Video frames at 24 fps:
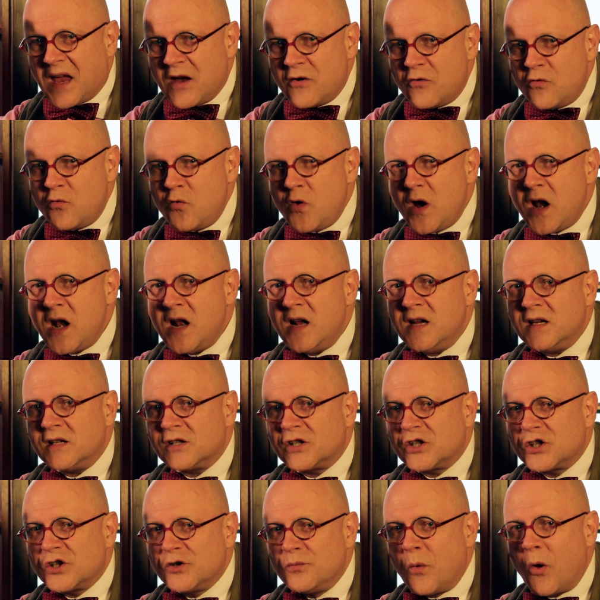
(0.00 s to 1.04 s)
a really
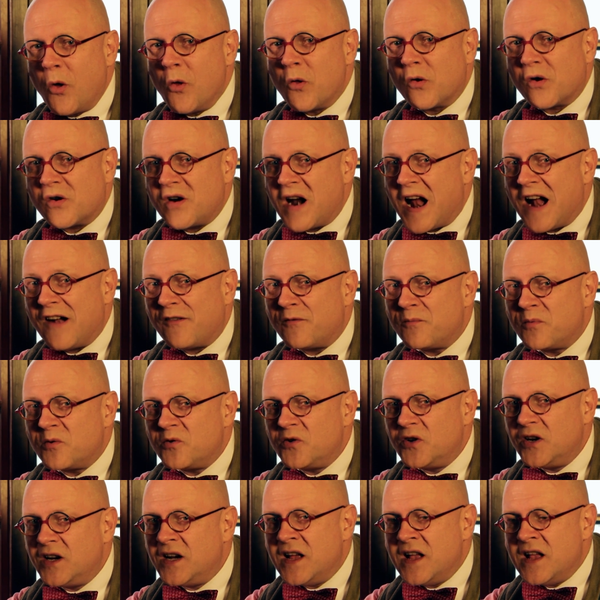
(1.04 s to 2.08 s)
small craft
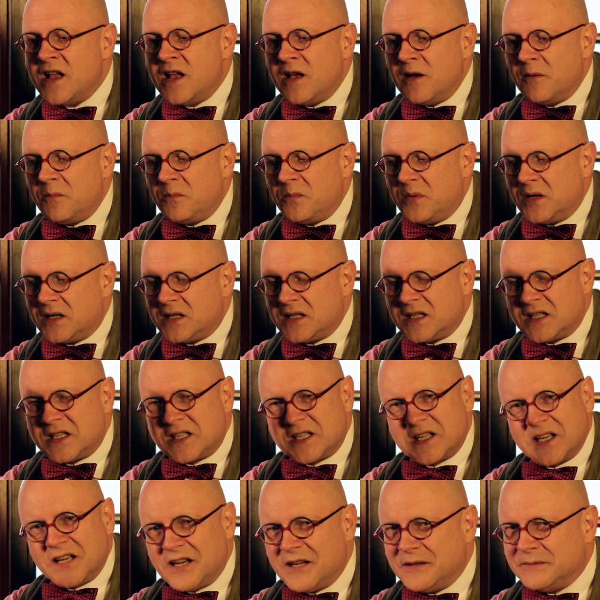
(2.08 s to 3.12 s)
brewery,
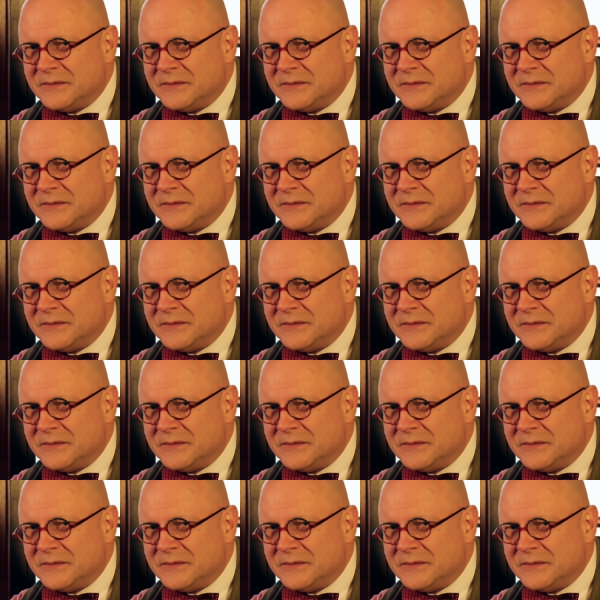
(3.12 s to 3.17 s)
but